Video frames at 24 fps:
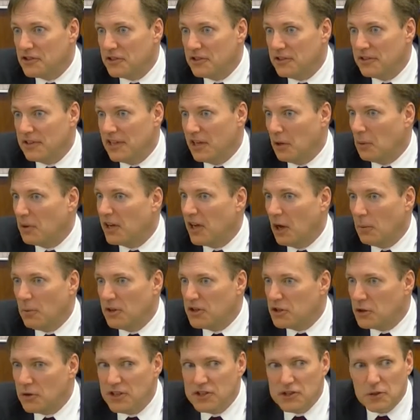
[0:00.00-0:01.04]
and they don't care what
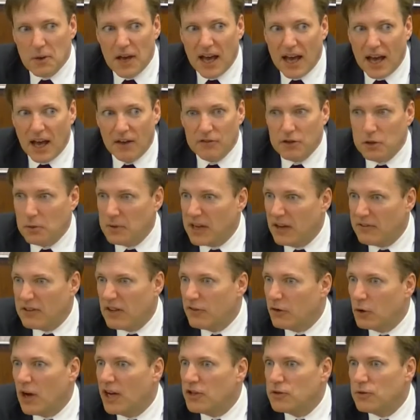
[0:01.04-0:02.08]
degrees you have. You don't have to
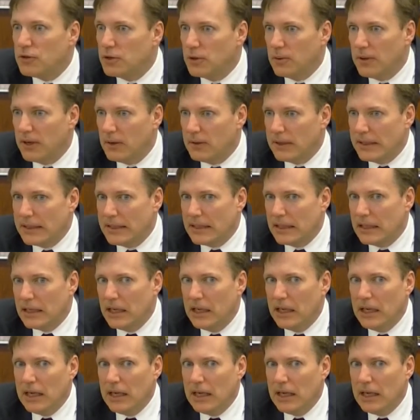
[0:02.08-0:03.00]
have a graduate degree or anything